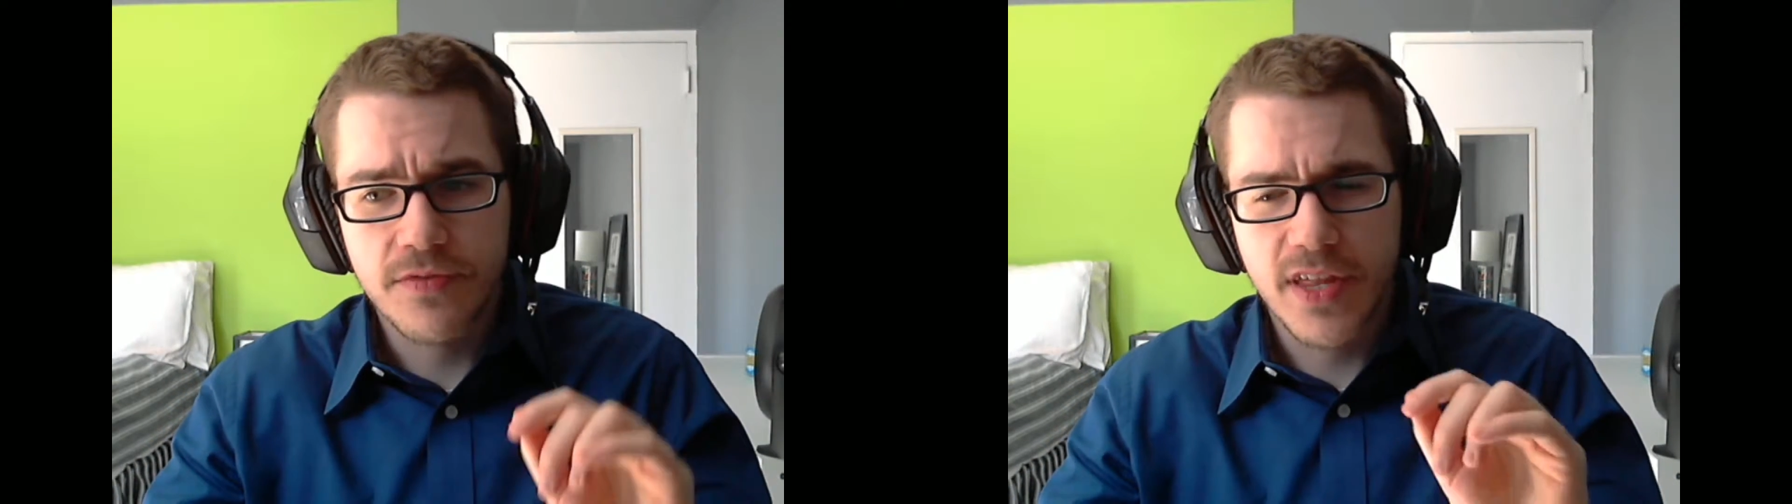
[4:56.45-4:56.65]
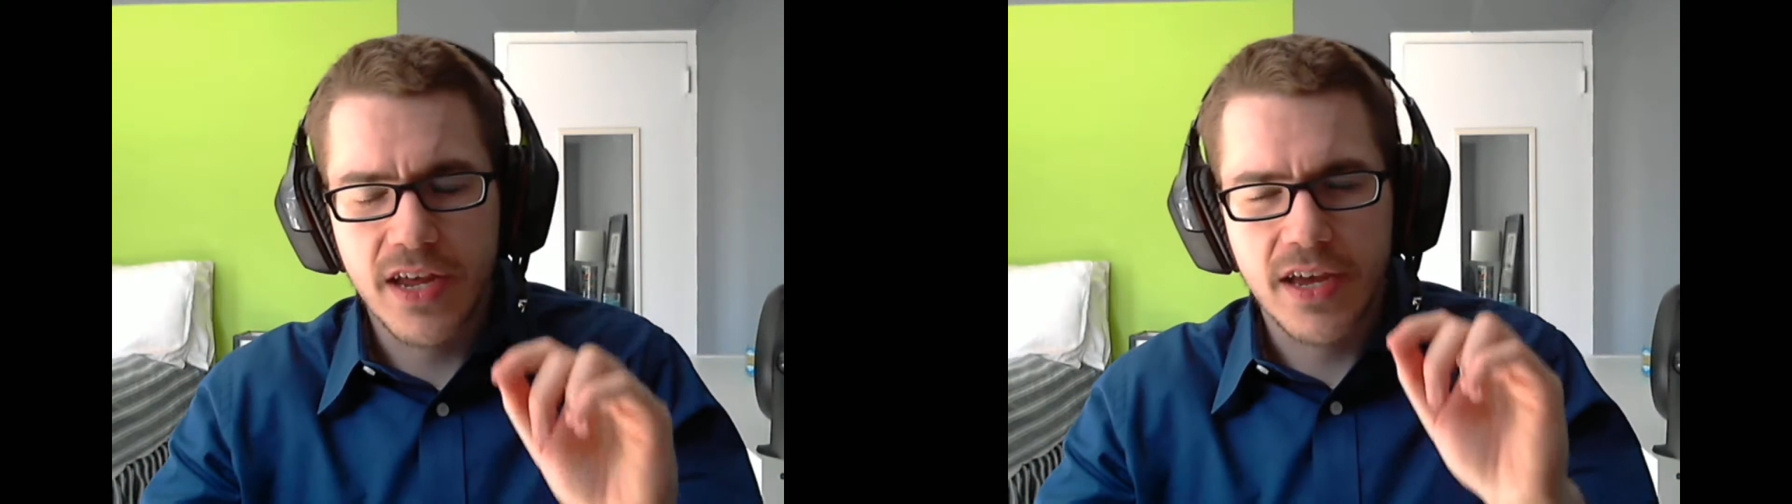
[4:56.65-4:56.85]

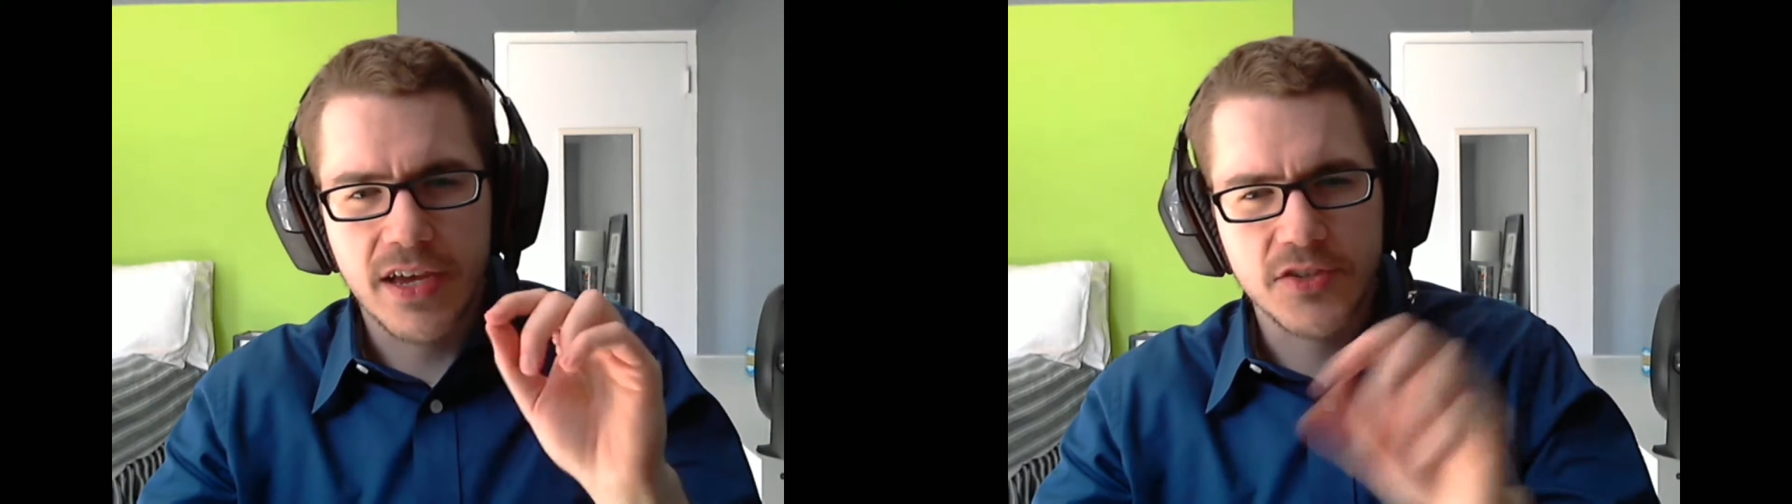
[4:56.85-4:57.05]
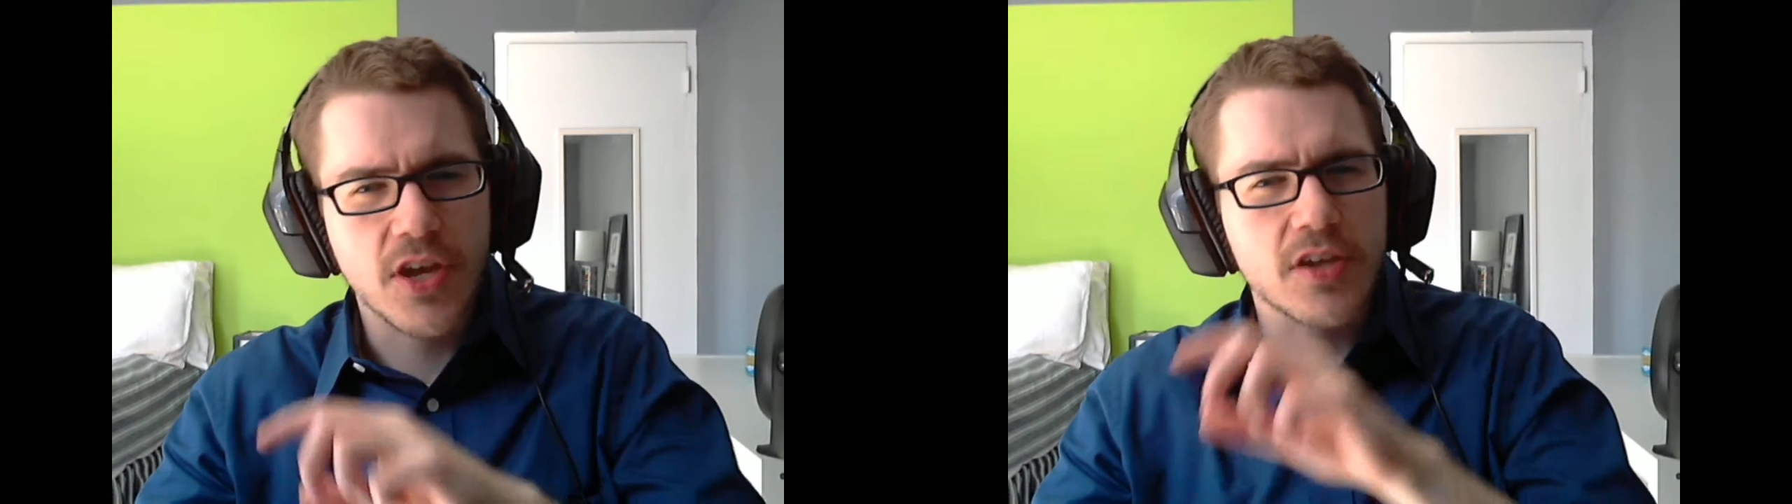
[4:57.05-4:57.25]
that I
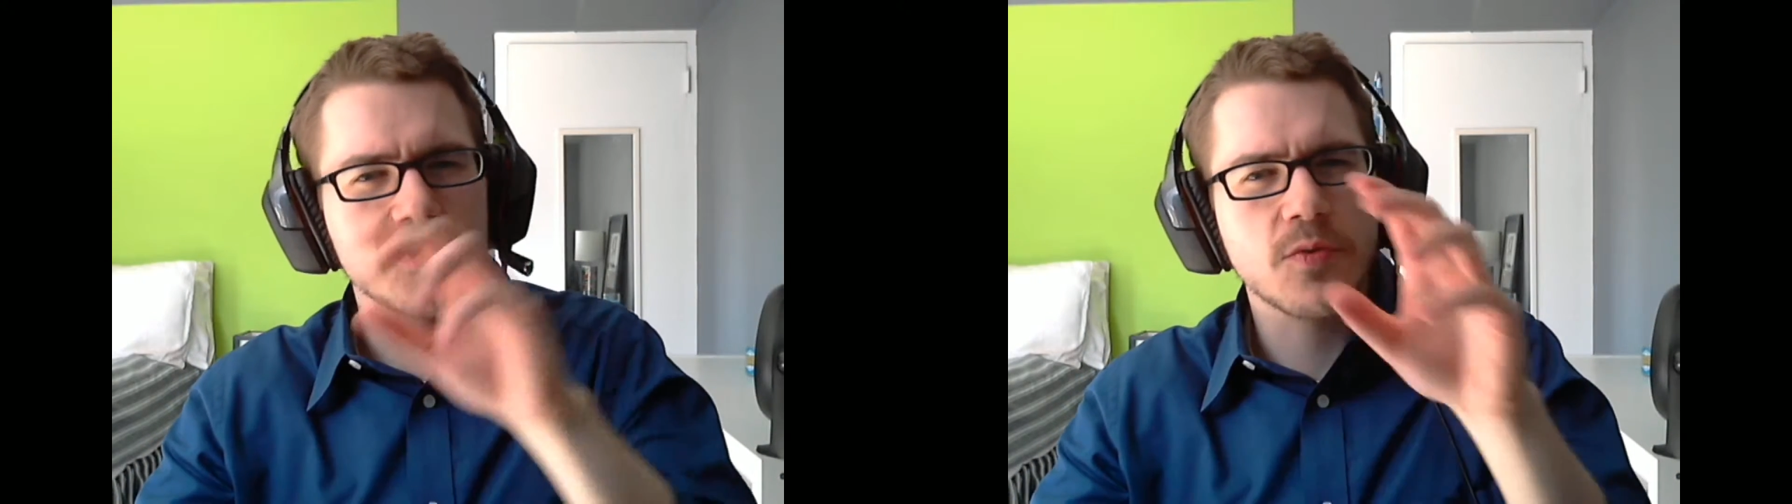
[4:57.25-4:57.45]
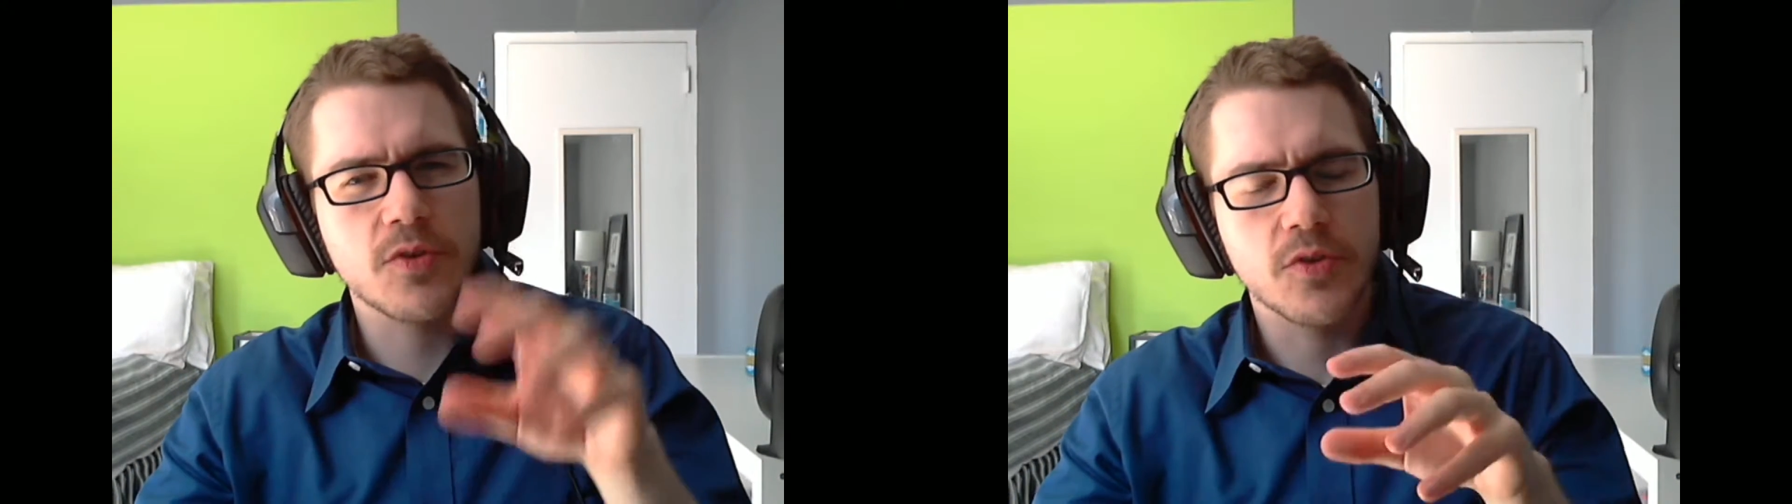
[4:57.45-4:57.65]
saw
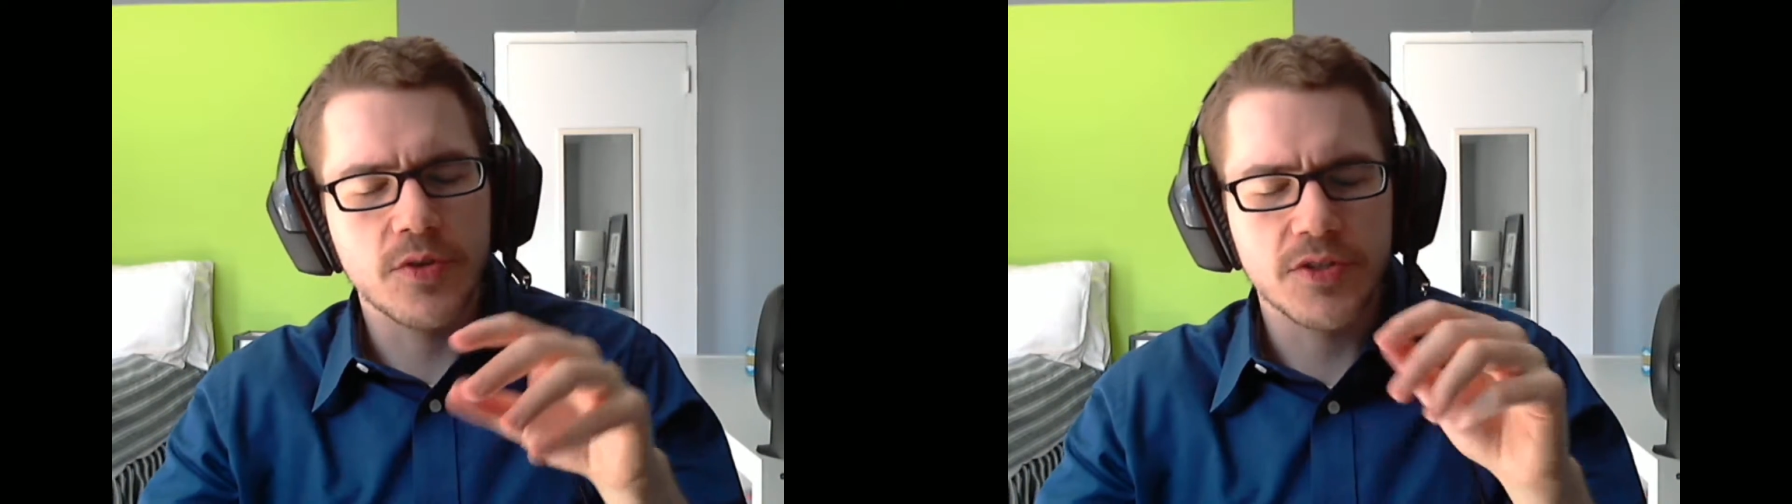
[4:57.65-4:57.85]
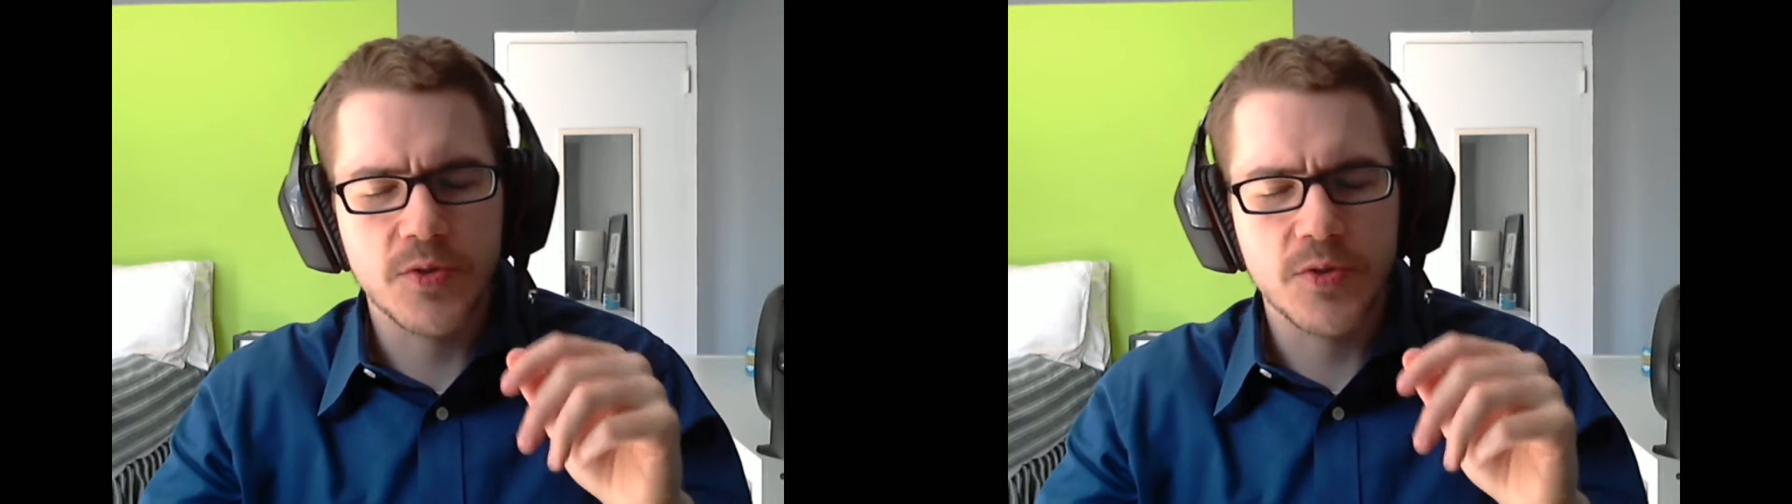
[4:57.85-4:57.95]
someone alluding to